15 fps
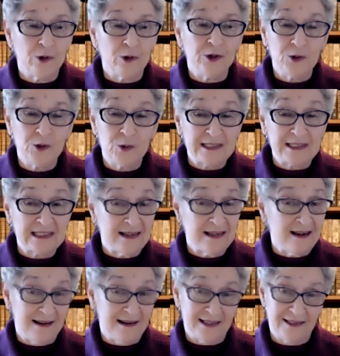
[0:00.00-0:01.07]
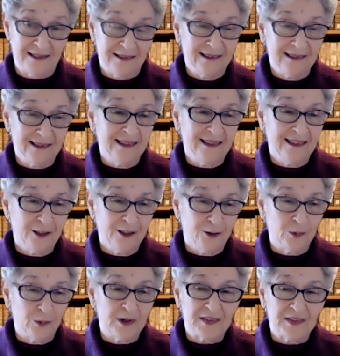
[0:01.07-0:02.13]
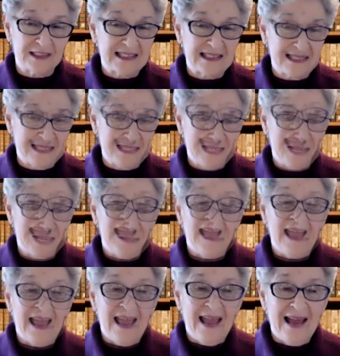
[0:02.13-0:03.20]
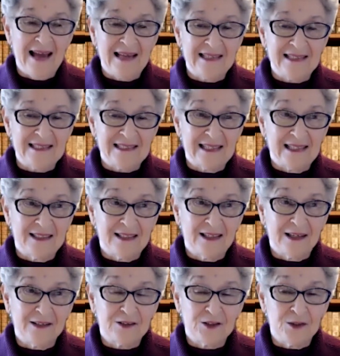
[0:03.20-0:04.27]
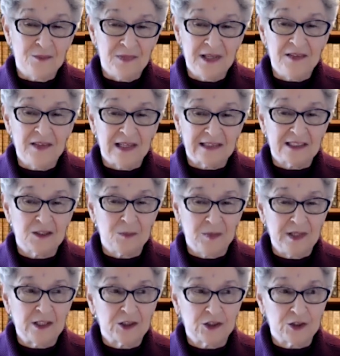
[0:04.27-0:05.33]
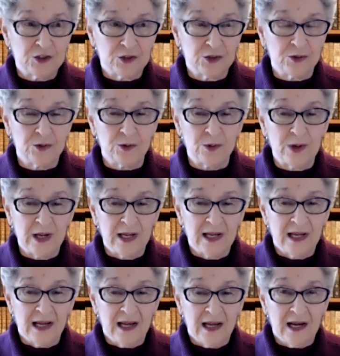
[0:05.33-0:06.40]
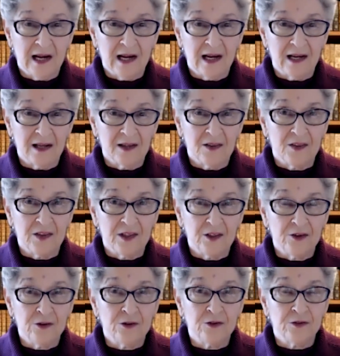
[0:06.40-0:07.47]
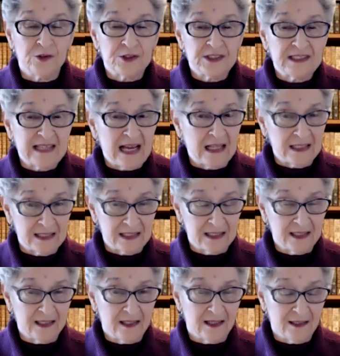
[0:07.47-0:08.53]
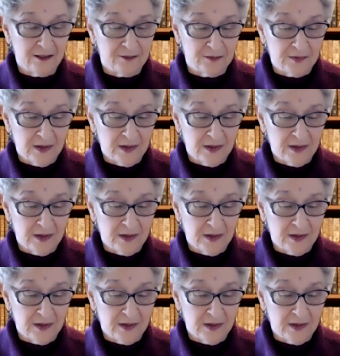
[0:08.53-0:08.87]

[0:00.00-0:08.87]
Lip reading: who is not here with us today. And to me, that speaks to the universality of